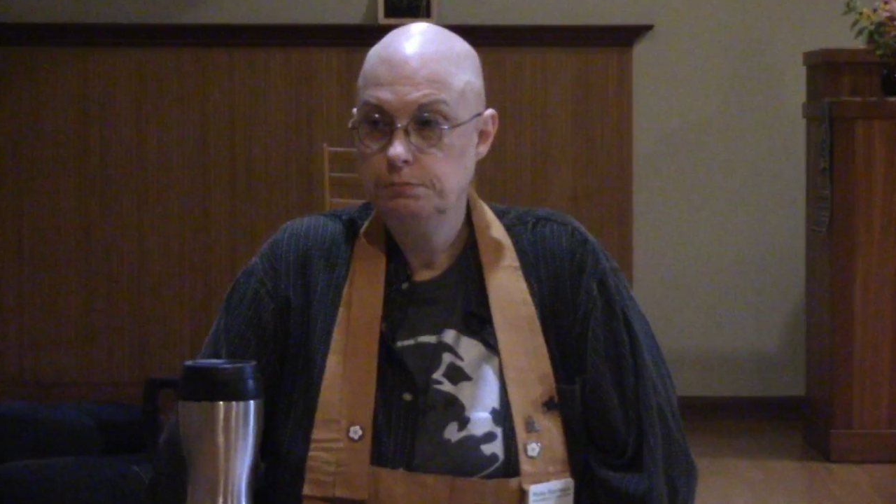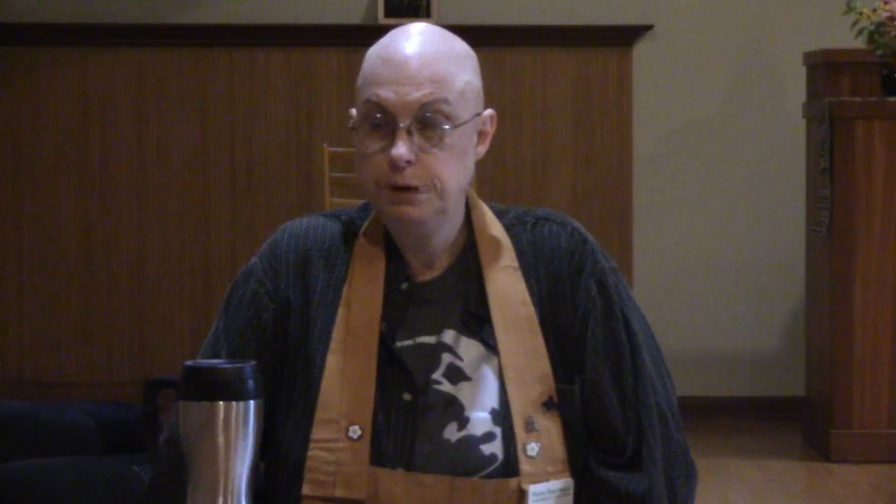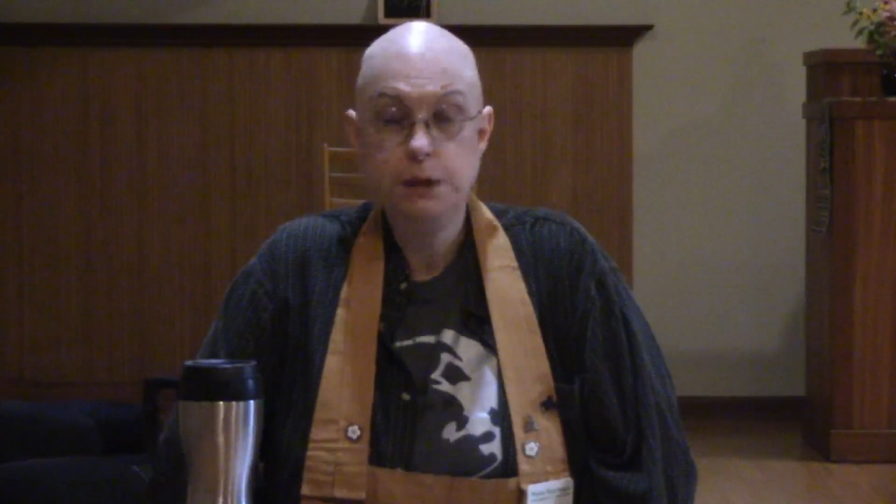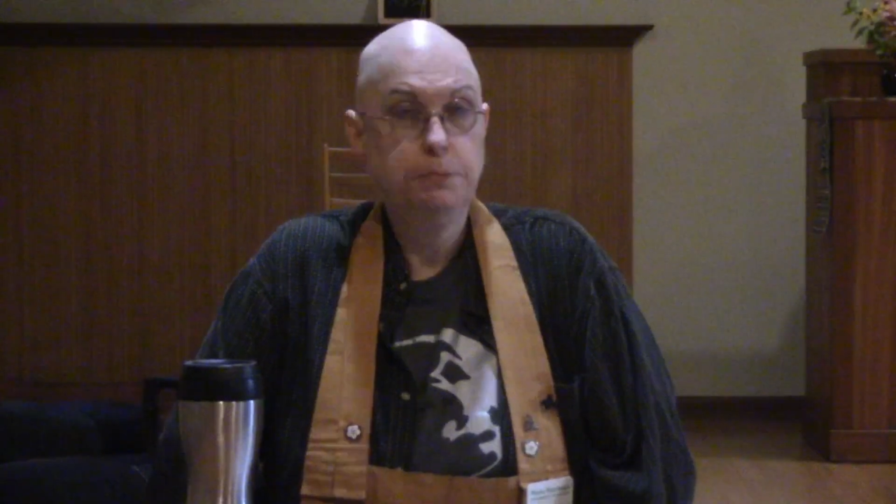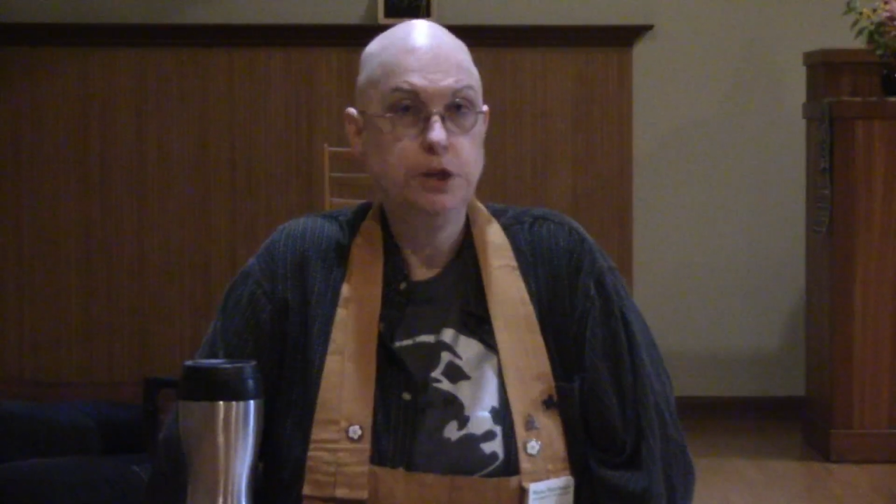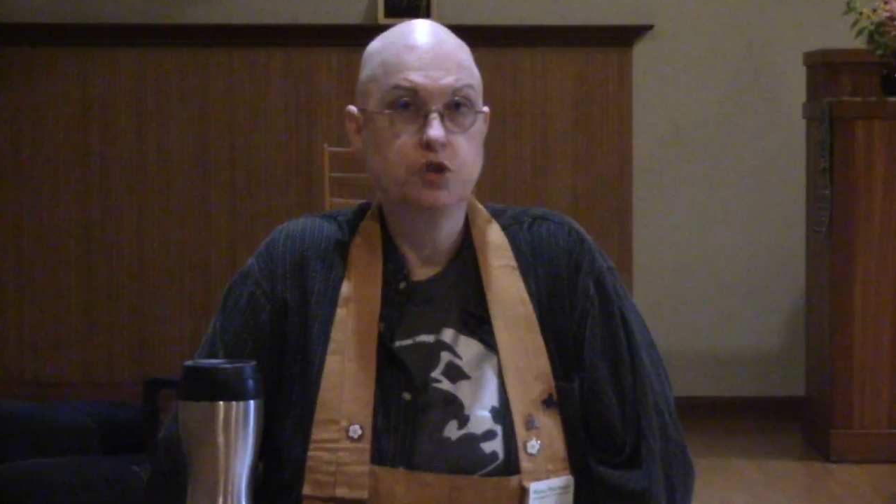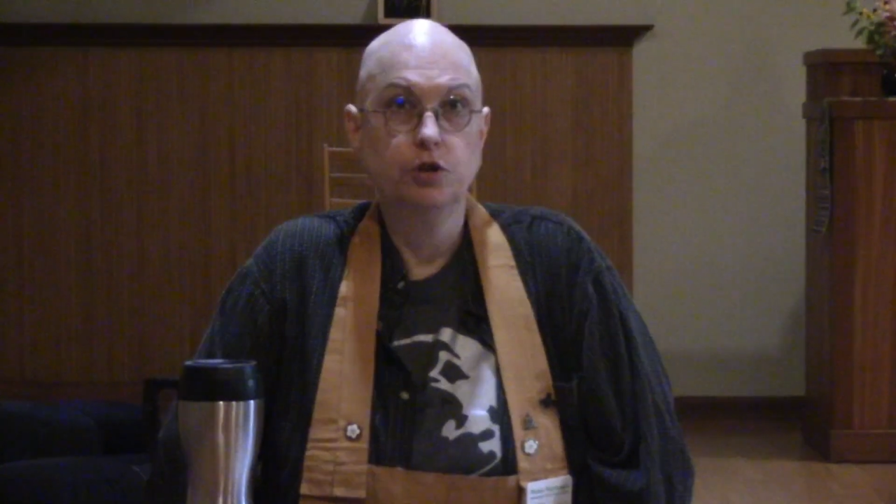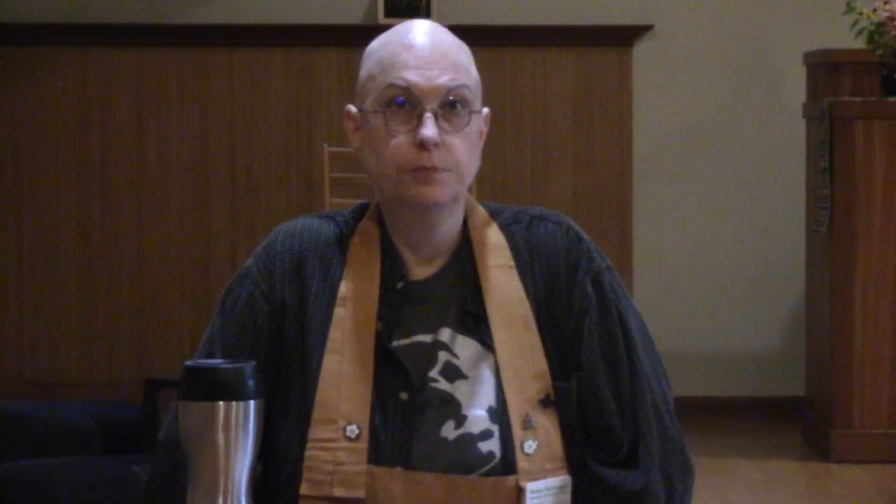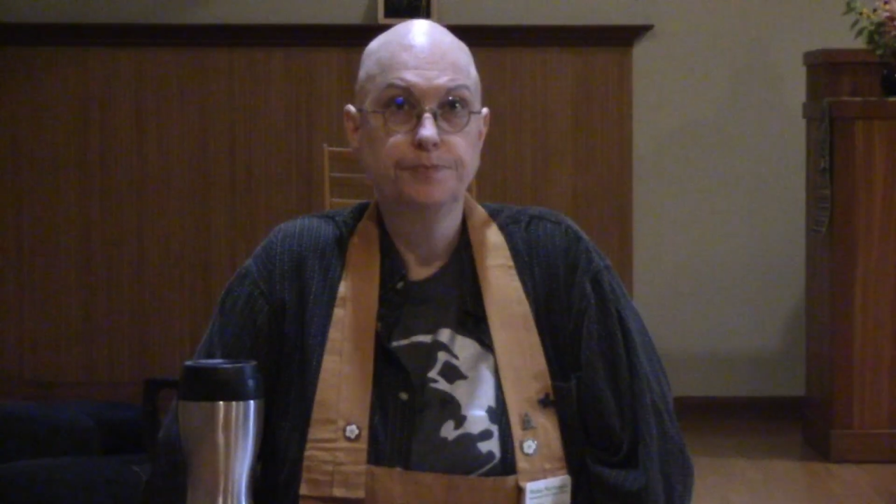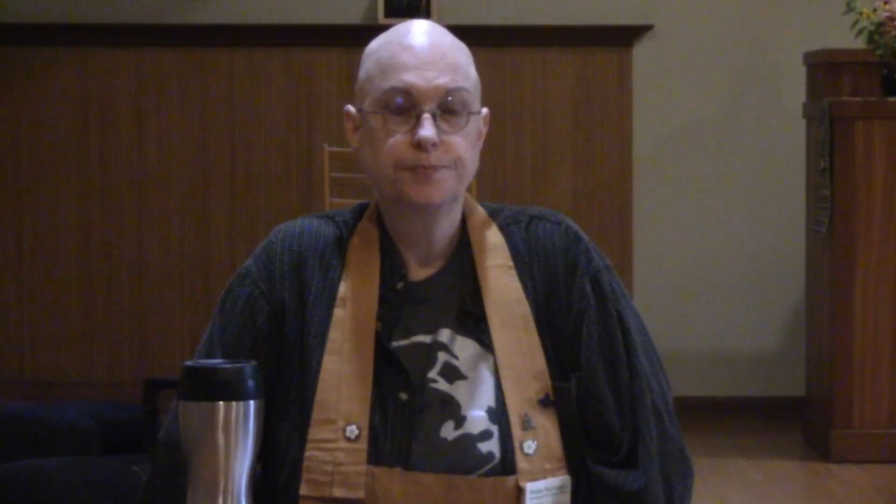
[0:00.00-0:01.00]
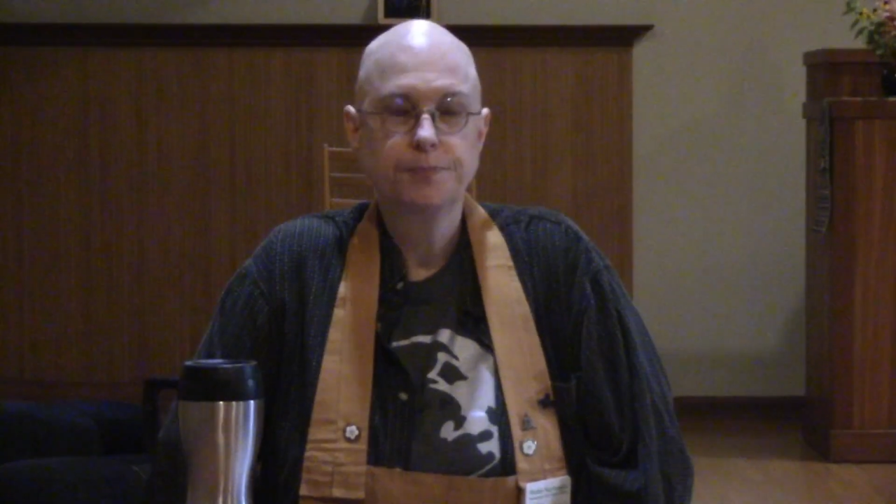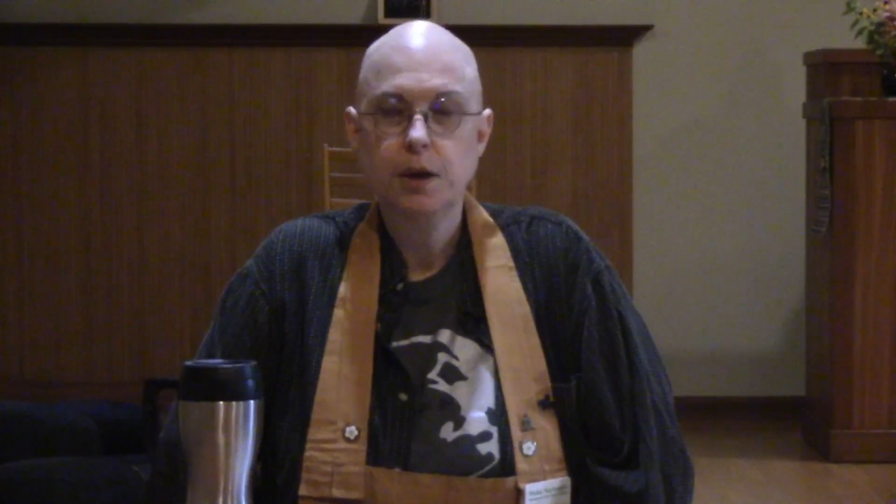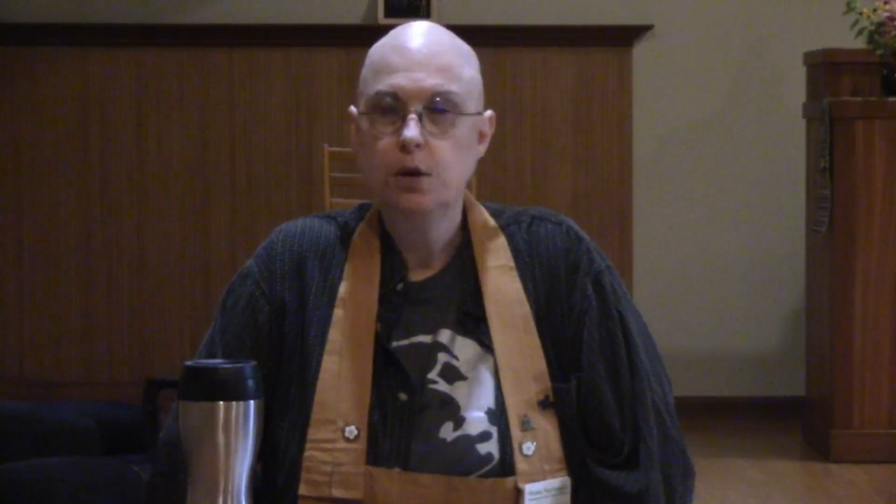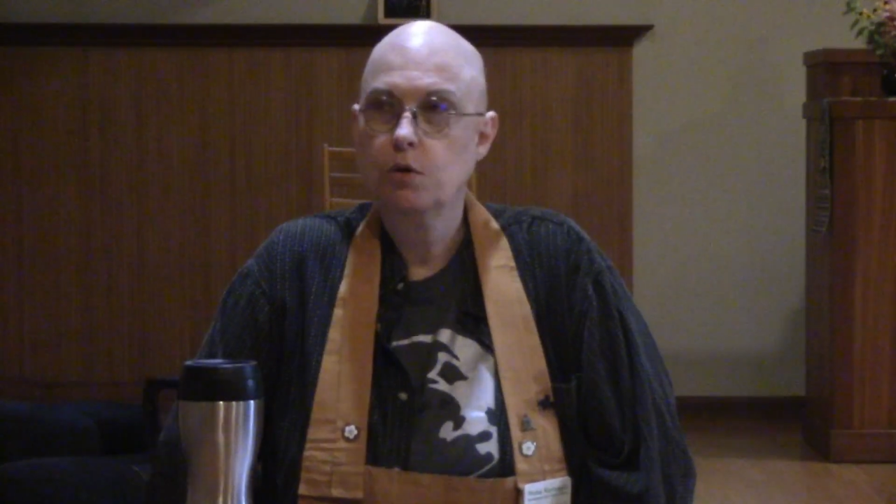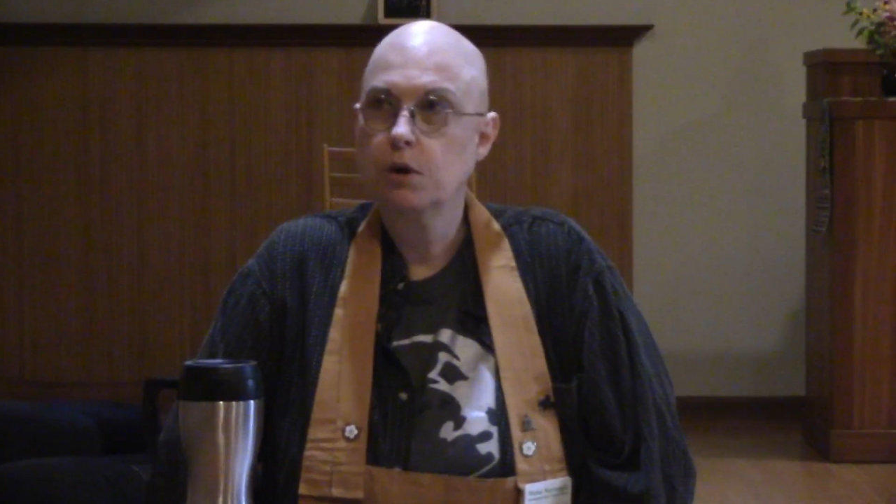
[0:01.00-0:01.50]
being peaceful
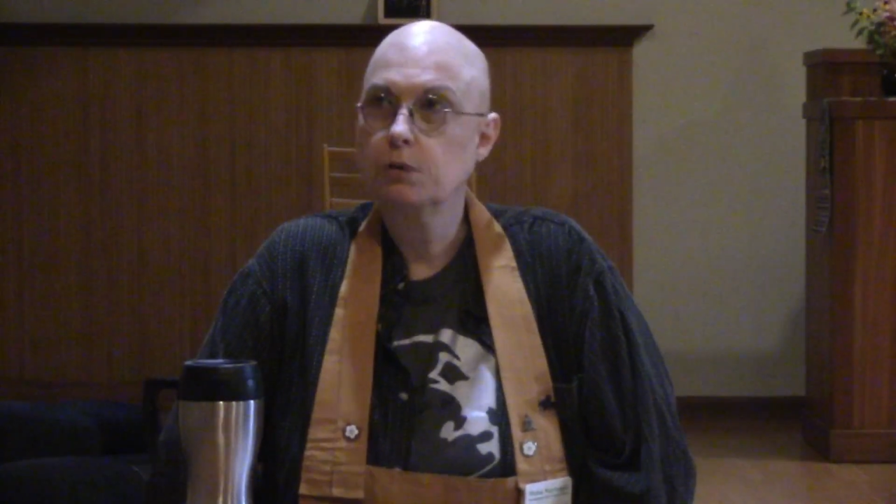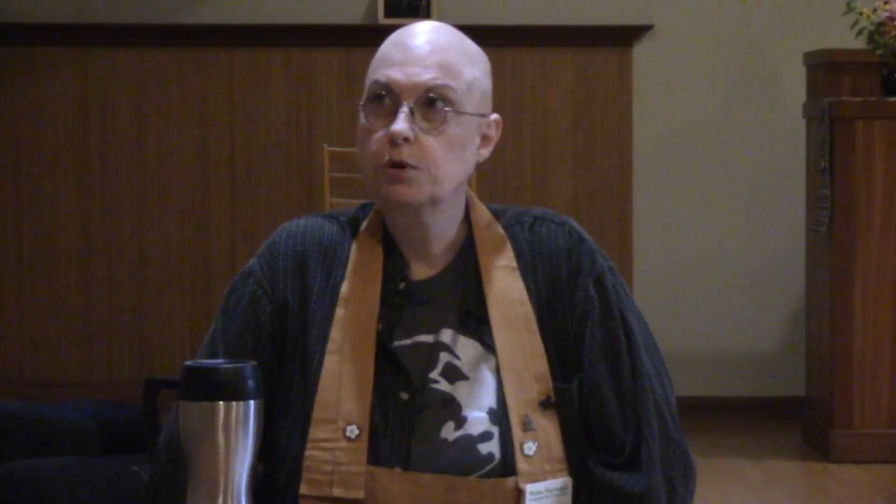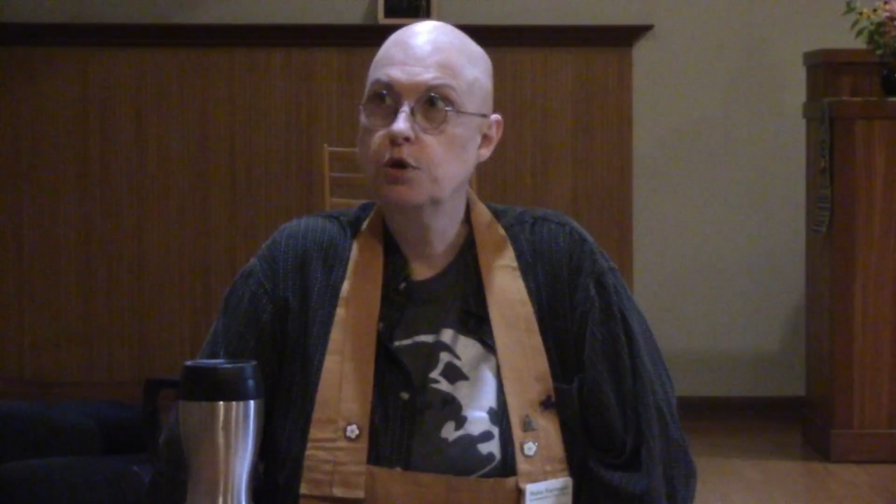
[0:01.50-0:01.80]
or